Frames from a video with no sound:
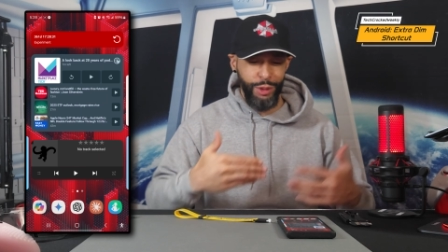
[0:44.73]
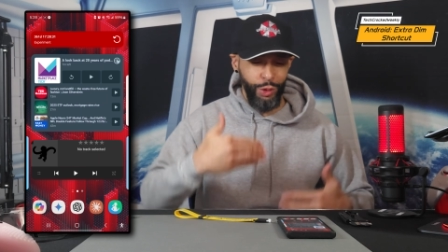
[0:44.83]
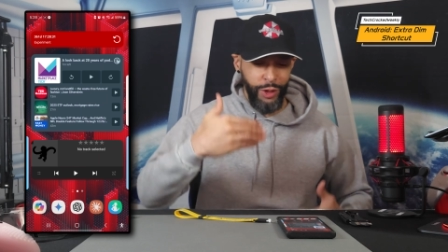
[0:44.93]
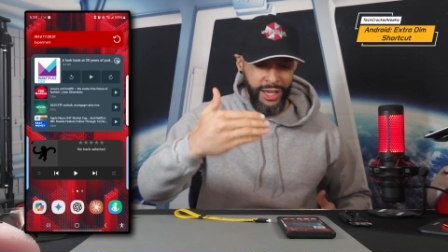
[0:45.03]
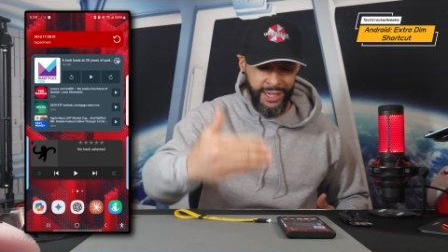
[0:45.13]

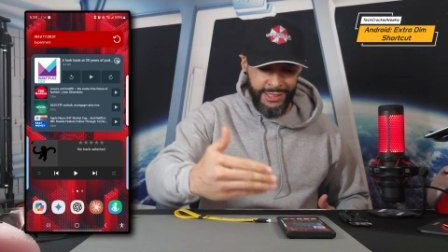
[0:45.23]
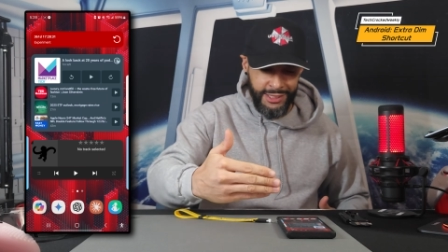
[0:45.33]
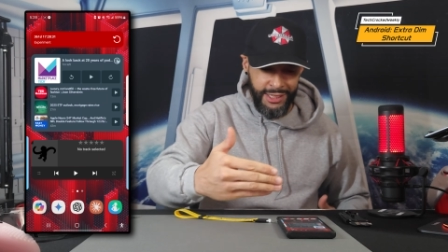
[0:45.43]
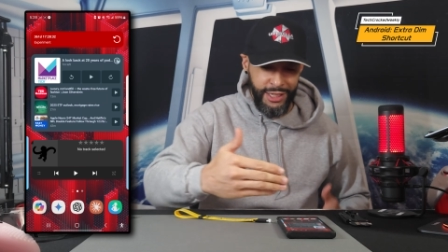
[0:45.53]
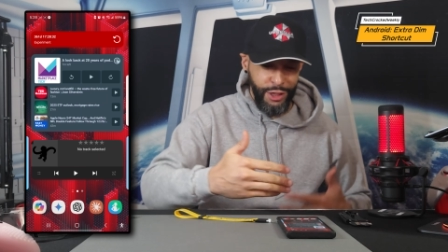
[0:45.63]
you can't
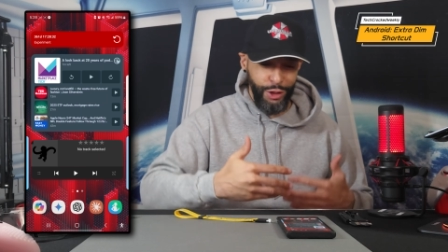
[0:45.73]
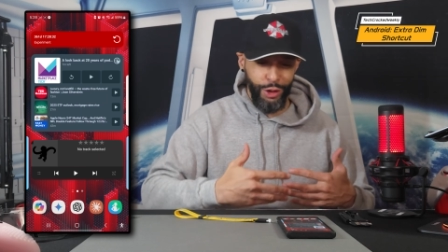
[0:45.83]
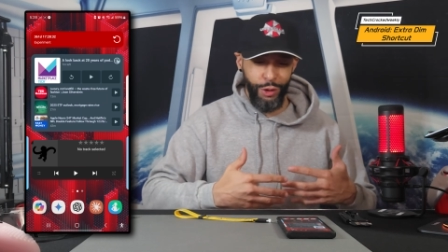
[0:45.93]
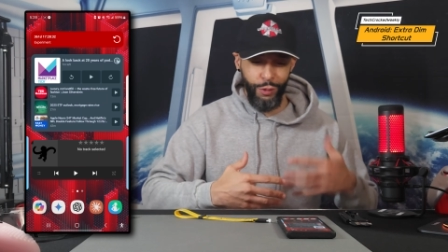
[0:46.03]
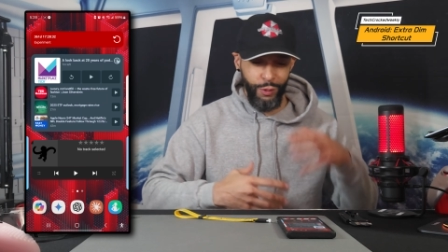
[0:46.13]
see it, you
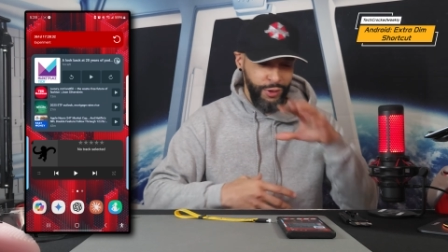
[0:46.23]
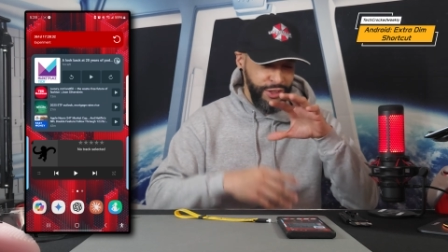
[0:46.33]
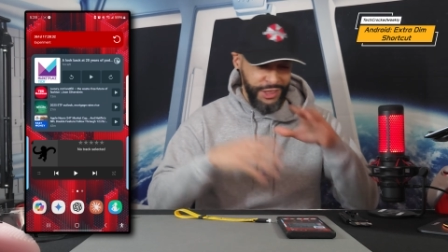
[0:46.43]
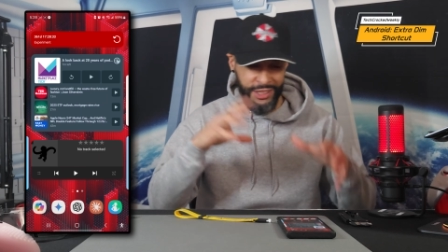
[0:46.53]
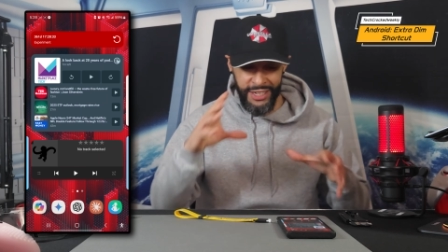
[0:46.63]
don't
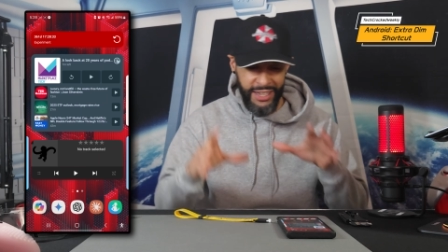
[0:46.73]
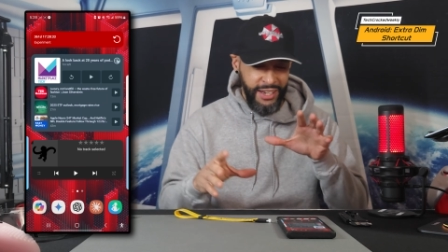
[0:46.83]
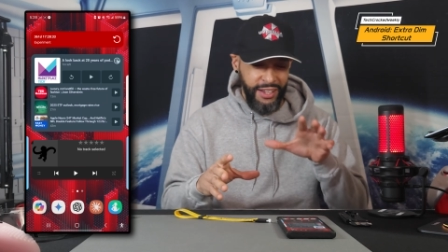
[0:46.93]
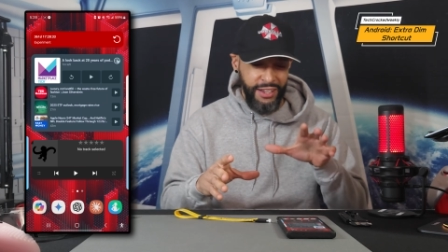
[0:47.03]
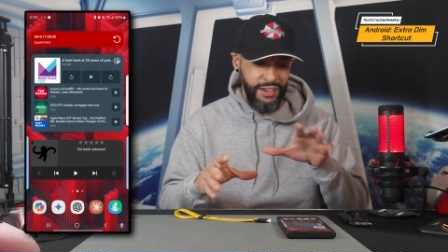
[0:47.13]
see
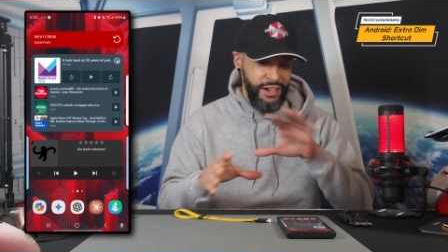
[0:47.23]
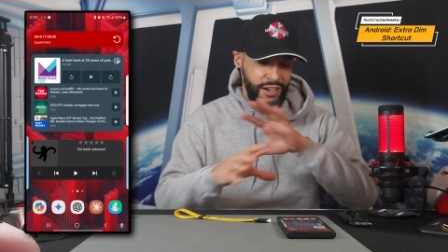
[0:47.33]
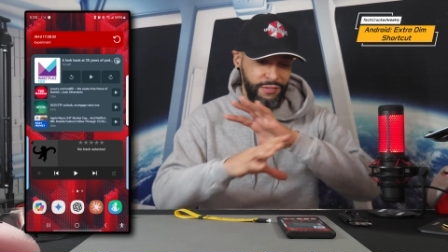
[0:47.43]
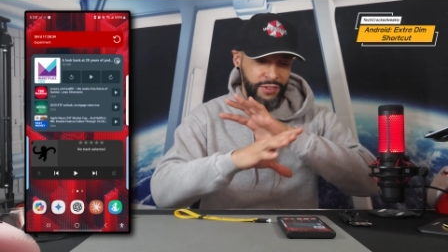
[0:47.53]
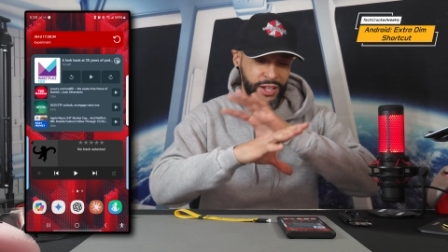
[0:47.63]
any
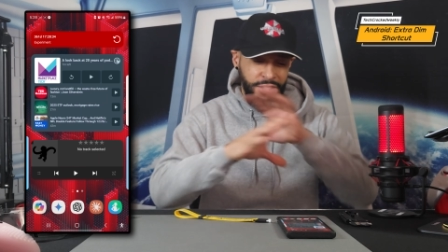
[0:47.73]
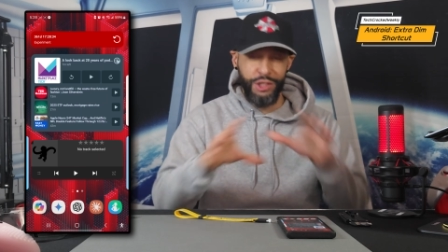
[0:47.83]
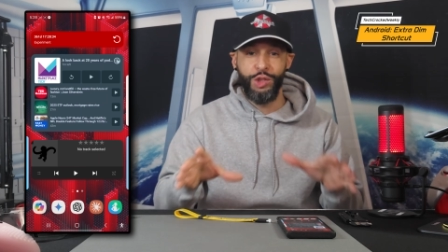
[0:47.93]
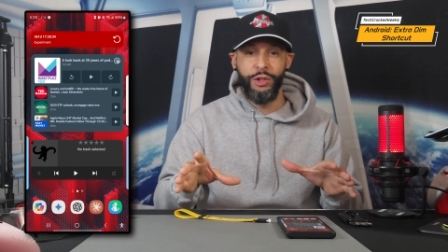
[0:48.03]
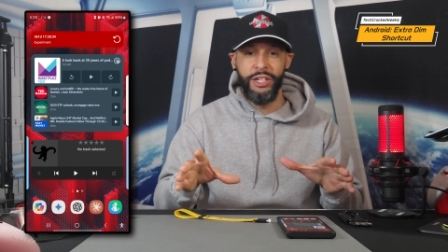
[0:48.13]
of the
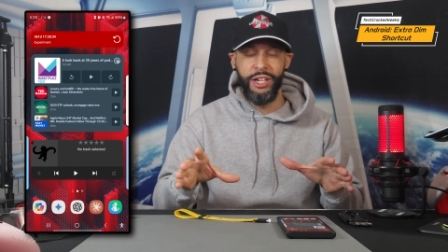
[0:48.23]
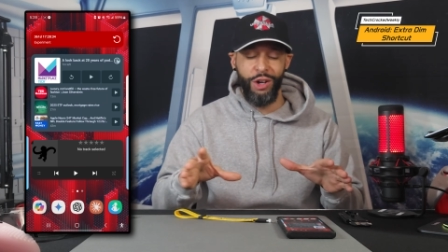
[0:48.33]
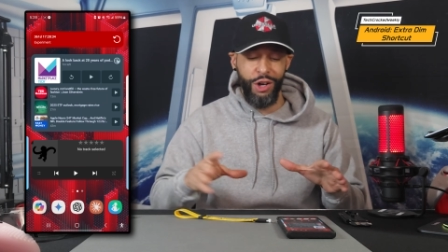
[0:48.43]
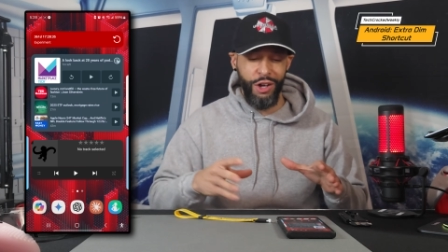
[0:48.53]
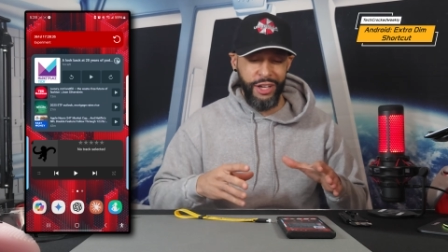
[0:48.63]
screen at all,